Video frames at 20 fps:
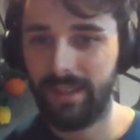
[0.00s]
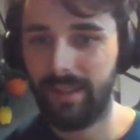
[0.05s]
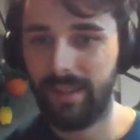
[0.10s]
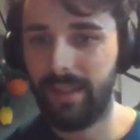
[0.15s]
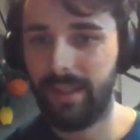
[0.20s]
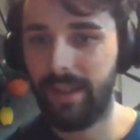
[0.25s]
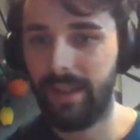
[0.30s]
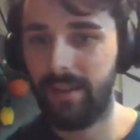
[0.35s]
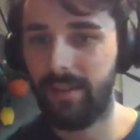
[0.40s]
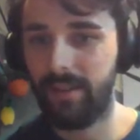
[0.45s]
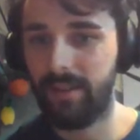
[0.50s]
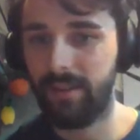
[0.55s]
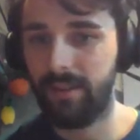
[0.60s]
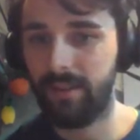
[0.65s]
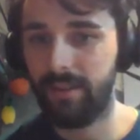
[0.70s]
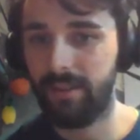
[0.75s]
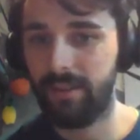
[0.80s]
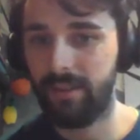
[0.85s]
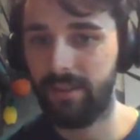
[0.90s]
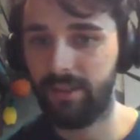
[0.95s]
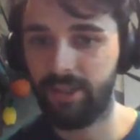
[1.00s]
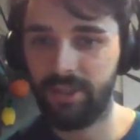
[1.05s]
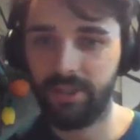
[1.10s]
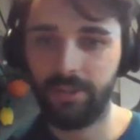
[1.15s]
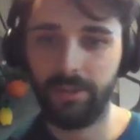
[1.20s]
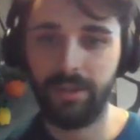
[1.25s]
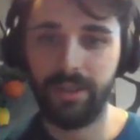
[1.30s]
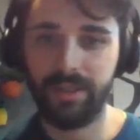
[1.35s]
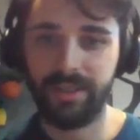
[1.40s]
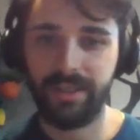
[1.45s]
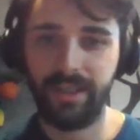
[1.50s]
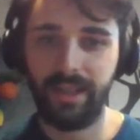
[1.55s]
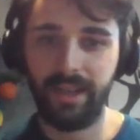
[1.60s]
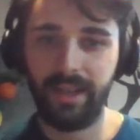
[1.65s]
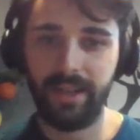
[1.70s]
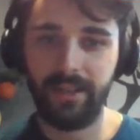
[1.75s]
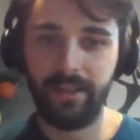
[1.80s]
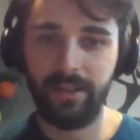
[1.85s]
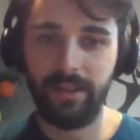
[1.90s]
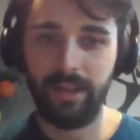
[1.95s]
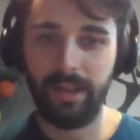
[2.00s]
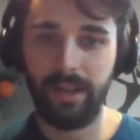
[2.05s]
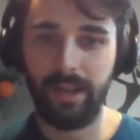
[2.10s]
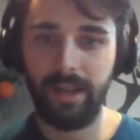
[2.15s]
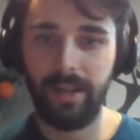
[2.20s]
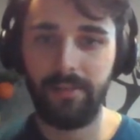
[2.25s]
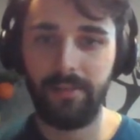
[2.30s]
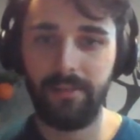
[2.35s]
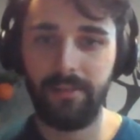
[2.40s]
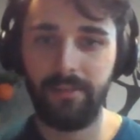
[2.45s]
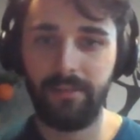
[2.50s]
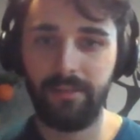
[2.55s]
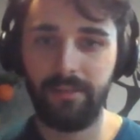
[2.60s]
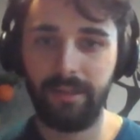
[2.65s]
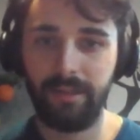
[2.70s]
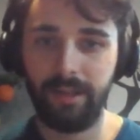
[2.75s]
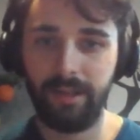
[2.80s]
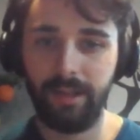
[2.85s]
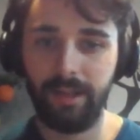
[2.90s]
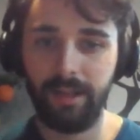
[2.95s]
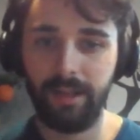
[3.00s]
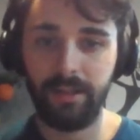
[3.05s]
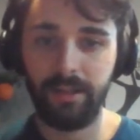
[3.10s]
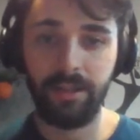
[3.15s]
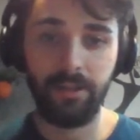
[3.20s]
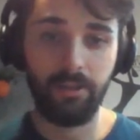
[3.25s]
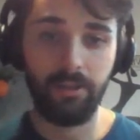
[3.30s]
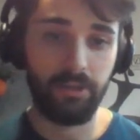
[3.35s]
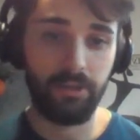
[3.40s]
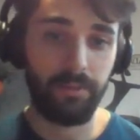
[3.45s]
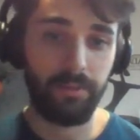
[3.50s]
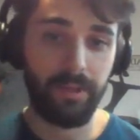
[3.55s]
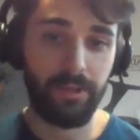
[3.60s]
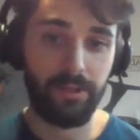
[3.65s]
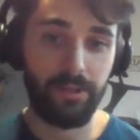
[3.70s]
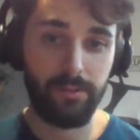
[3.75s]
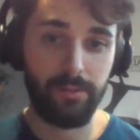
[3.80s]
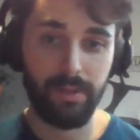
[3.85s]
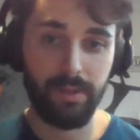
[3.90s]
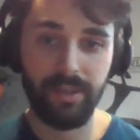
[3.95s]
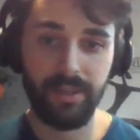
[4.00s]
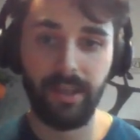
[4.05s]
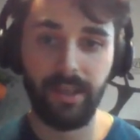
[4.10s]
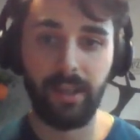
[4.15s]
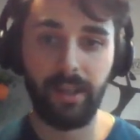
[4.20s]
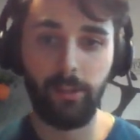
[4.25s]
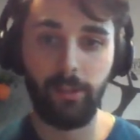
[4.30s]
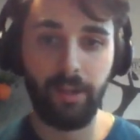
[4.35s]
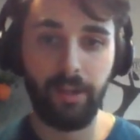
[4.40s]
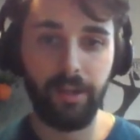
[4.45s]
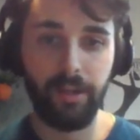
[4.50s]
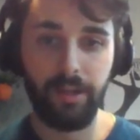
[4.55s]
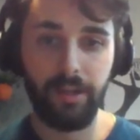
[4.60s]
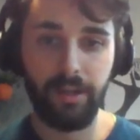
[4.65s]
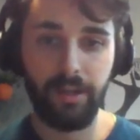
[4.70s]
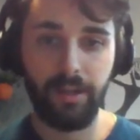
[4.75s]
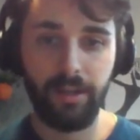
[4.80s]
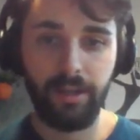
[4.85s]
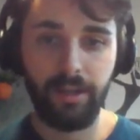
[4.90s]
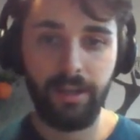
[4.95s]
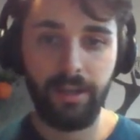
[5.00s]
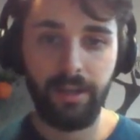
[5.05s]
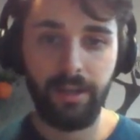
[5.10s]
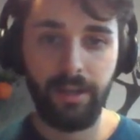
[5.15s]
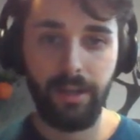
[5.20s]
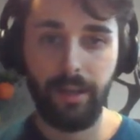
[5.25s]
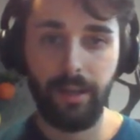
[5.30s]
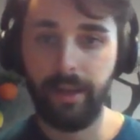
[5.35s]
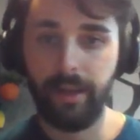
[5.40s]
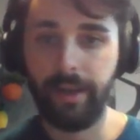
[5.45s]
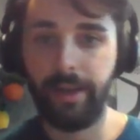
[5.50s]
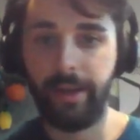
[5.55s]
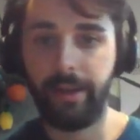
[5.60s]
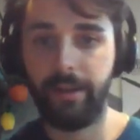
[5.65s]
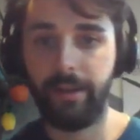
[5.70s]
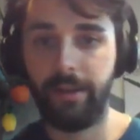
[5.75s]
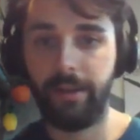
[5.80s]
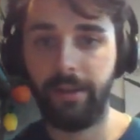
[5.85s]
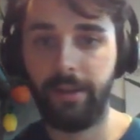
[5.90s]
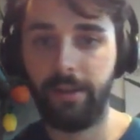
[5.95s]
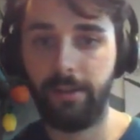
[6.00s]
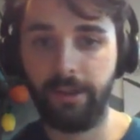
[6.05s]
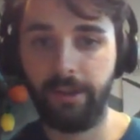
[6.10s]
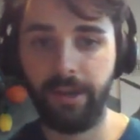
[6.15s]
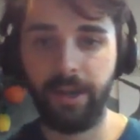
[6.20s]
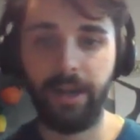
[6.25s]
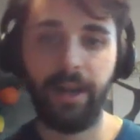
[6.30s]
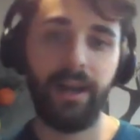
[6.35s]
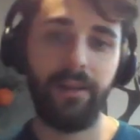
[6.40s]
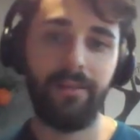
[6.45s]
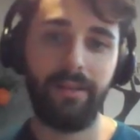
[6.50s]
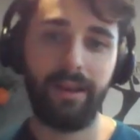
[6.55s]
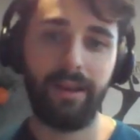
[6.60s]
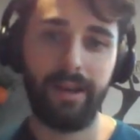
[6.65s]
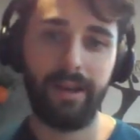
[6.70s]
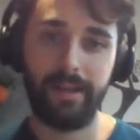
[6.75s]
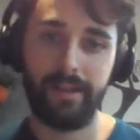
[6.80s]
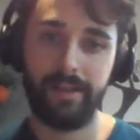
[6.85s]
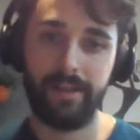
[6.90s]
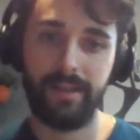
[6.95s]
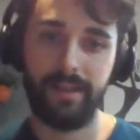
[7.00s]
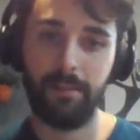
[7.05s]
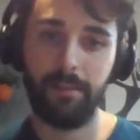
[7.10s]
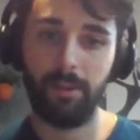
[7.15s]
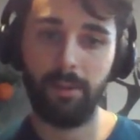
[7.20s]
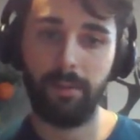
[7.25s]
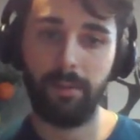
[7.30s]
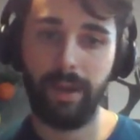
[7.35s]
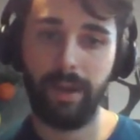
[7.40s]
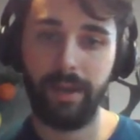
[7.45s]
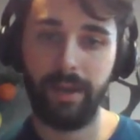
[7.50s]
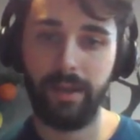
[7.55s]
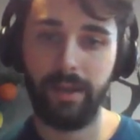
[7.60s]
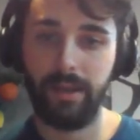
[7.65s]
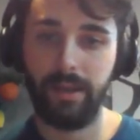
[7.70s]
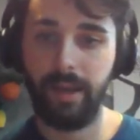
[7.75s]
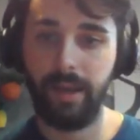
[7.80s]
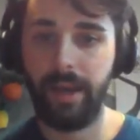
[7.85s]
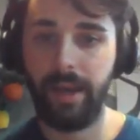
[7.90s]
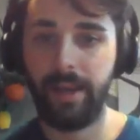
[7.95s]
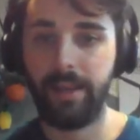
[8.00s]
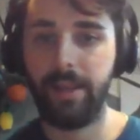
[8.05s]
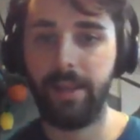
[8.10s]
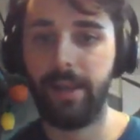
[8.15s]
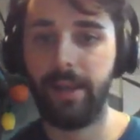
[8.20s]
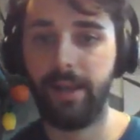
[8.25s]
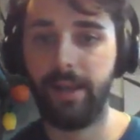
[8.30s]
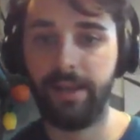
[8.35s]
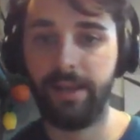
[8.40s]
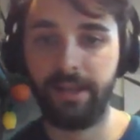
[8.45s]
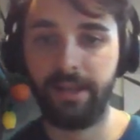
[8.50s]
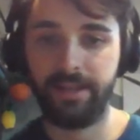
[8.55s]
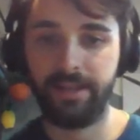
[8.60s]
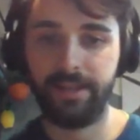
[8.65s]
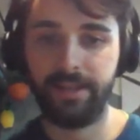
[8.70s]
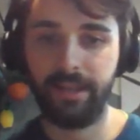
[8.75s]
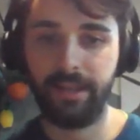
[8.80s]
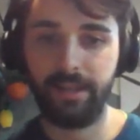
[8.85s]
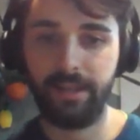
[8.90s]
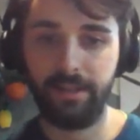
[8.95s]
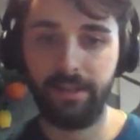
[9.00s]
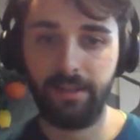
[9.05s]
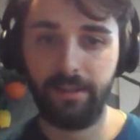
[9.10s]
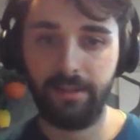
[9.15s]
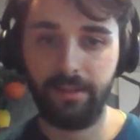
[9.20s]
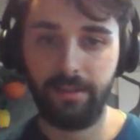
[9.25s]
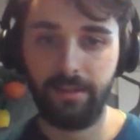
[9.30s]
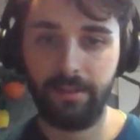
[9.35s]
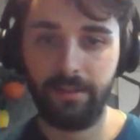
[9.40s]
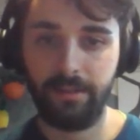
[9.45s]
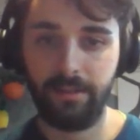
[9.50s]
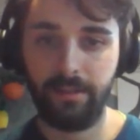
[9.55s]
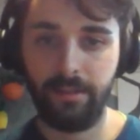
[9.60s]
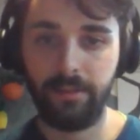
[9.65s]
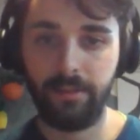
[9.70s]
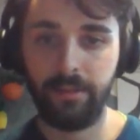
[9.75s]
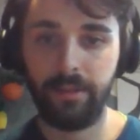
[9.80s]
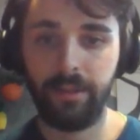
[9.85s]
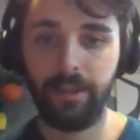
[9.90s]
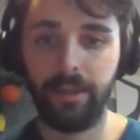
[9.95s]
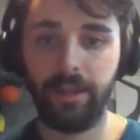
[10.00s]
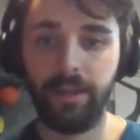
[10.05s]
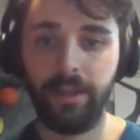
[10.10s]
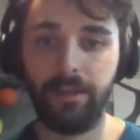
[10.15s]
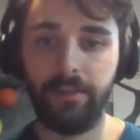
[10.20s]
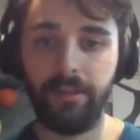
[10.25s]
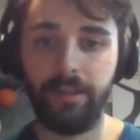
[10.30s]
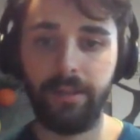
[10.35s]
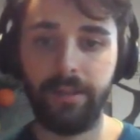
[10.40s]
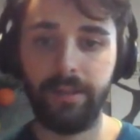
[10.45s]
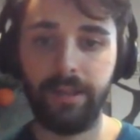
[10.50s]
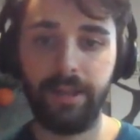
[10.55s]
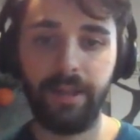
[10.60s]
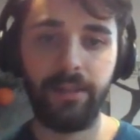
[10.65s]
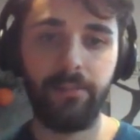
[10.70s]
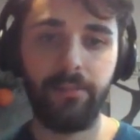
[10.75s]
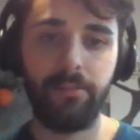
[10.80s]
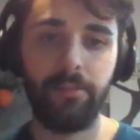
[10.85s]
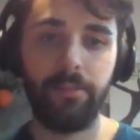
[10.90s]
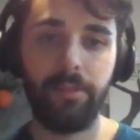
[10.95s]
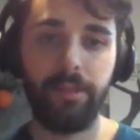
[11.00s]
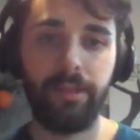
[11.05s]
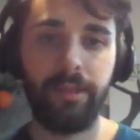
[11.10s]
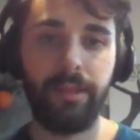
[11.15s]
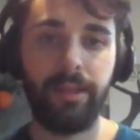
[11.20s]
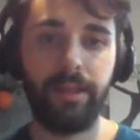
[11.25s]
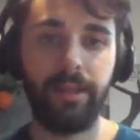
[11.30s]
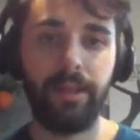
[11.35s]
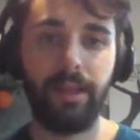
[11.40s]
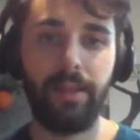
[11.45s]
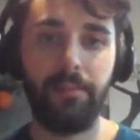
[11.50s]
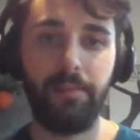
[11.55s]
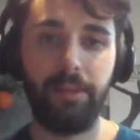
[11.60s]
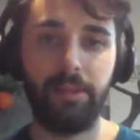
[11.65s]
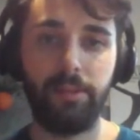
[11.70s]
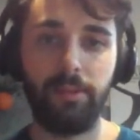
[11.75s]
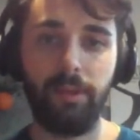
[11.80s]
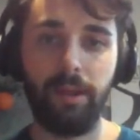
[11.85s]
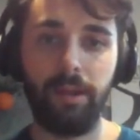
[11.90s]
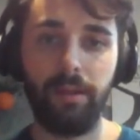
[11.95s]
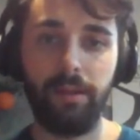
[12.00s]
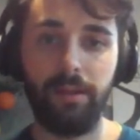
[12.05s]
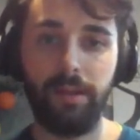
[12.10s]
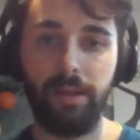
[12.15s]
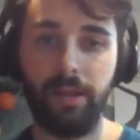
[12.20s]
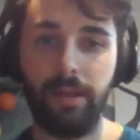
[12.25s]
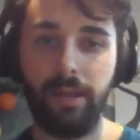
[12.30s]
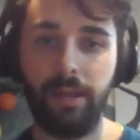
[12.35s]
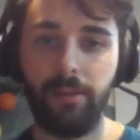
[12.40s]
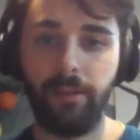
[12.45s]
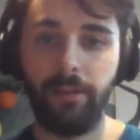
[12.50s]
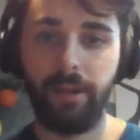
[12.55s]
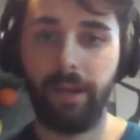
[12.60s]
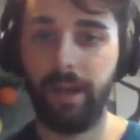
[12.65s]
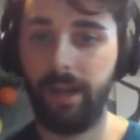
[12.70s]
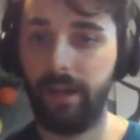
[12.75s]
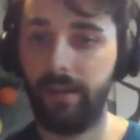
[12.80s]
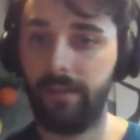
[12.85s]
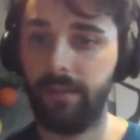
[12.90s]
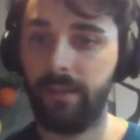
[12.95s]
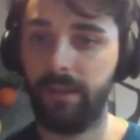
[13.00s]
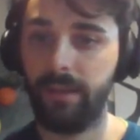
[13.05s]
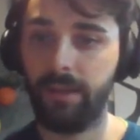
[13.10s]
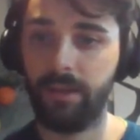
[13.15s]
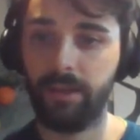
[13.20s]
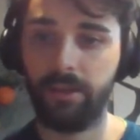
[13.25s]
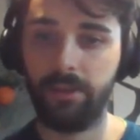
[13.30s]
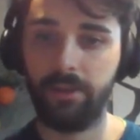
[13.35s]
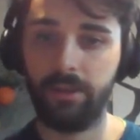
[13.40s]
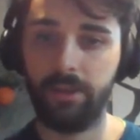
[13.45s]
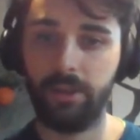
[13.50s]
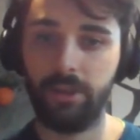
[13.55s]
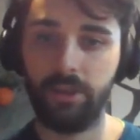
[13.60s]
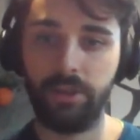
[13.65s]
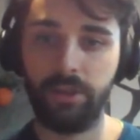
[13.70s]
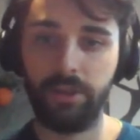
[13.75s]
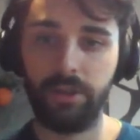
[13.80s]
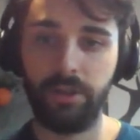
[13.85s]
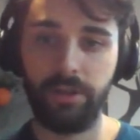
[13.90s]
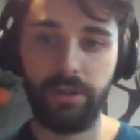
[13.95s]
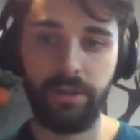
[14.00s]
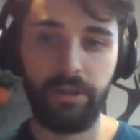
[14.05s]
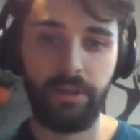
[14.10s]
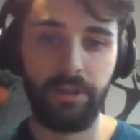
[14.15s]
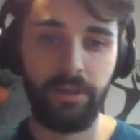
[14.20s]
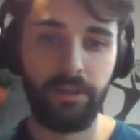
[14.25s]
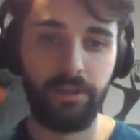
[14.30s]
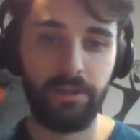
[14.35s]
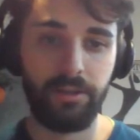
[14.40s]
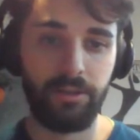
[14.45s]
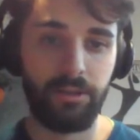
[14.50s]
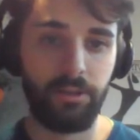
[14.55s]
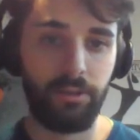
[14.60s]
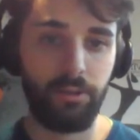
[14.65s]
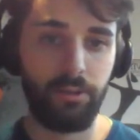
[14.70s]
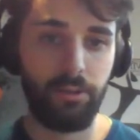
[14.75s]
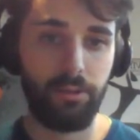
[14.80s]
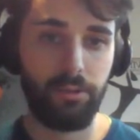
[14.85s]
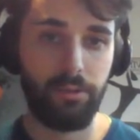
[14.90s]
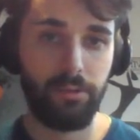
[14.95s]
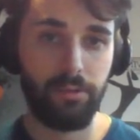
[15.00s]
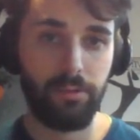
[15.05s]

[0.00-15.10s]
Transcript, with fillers: Then um, just to the side, you have uh, the other bedroom, the second one. And here we have a double bed and a nightstand on the right side with the lamp as well. We have the air conditioner here too.